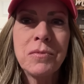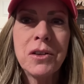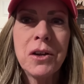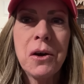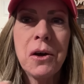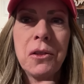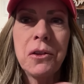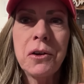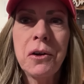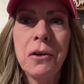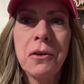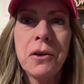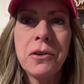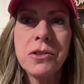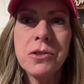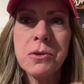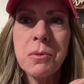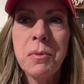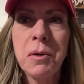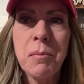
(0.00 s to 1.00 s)
I think I
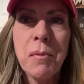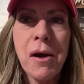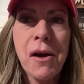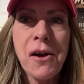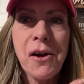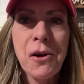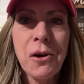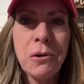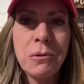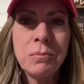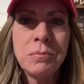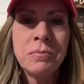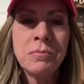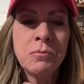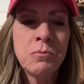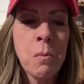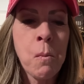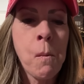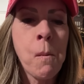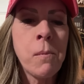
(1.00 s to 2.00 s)
got some in my hair.
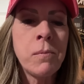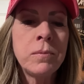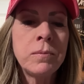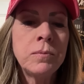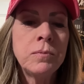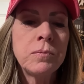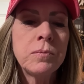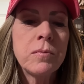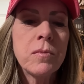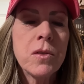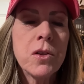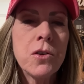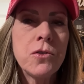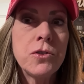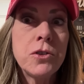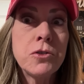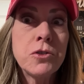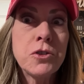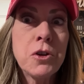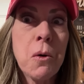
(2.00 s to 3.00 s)

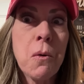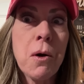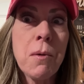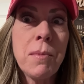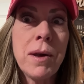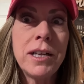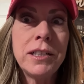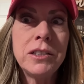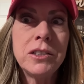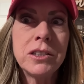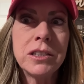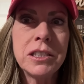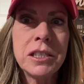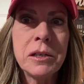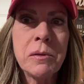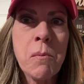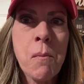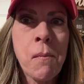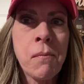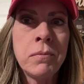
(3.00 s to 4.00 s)
They're so
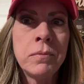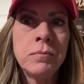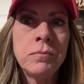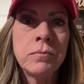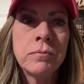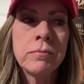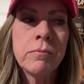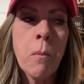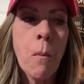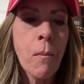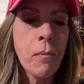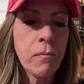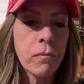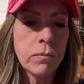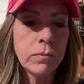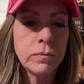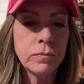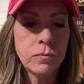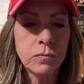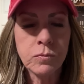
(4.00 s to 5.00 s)
amazing.
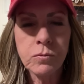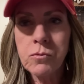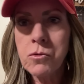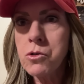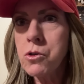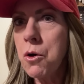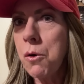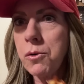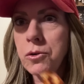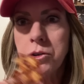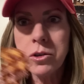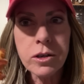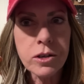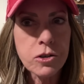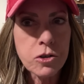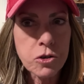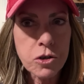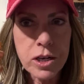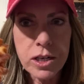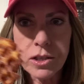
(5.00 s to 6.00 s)
You got to
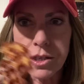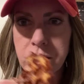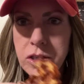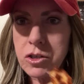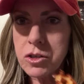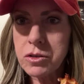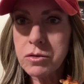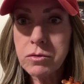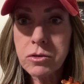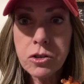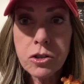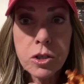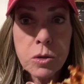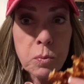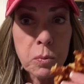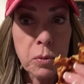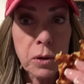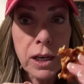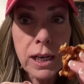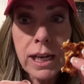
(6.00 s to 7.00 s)
try these. They're
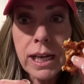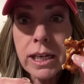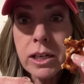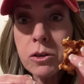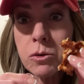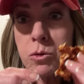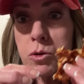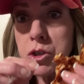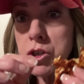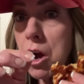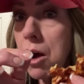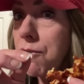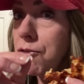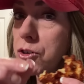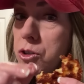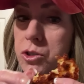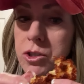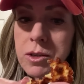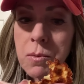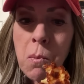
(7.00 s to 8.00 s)
just plain old
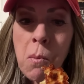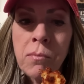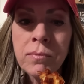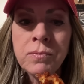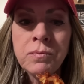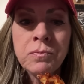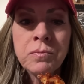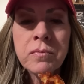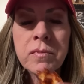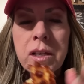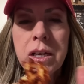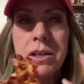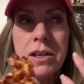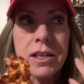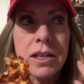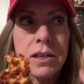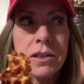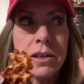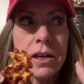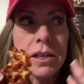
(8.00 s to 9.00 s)
chaffles. And I
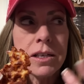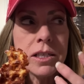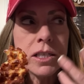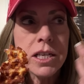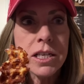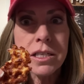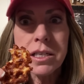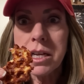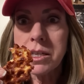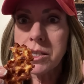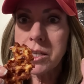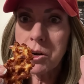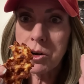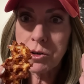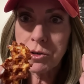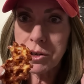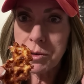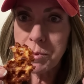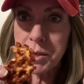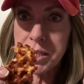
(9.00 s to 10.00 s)
can kind of taste that sour
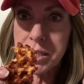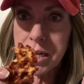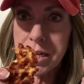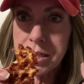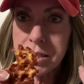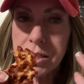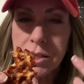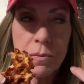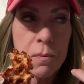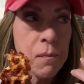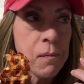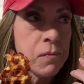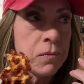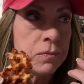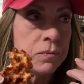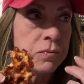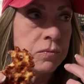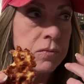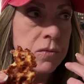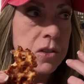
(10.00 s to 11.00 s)
creamy taste,
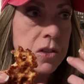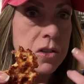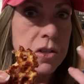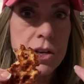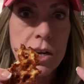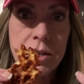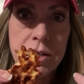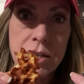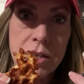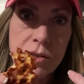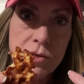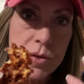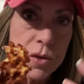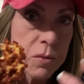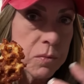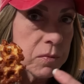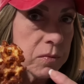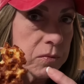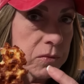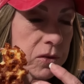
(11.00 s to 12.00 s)
because it kind of gives
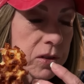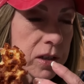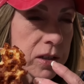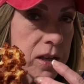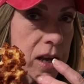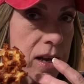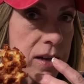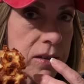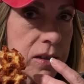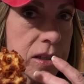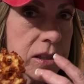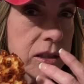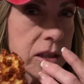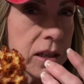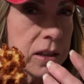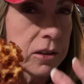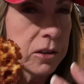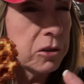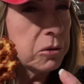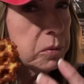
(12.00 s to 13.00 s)
them, again, like
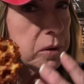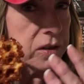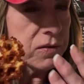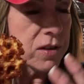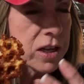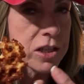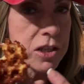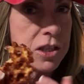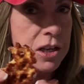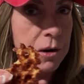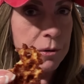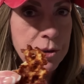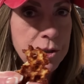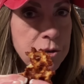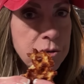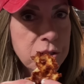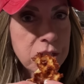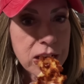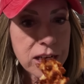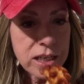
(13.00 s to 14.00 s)
a little bit of that
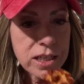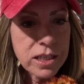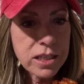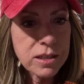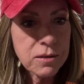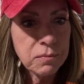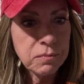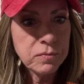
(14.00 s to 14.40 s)
sourdough taste.